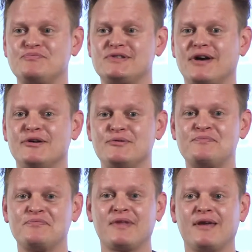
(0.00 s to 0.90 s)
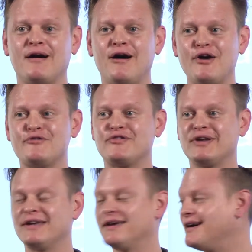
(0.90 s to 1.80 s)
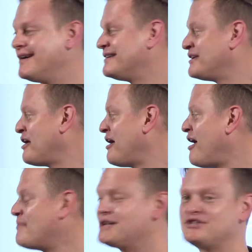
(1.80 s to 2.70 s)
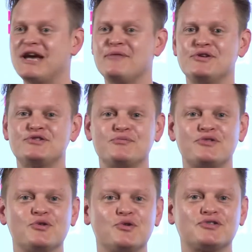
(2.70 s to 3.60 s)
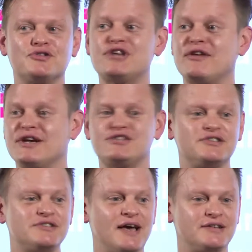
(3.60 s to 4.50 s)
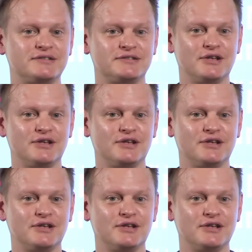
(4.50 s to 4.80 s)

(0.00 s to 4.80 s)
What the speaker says: So hopefully I better share with you some thoughts on Generation Z,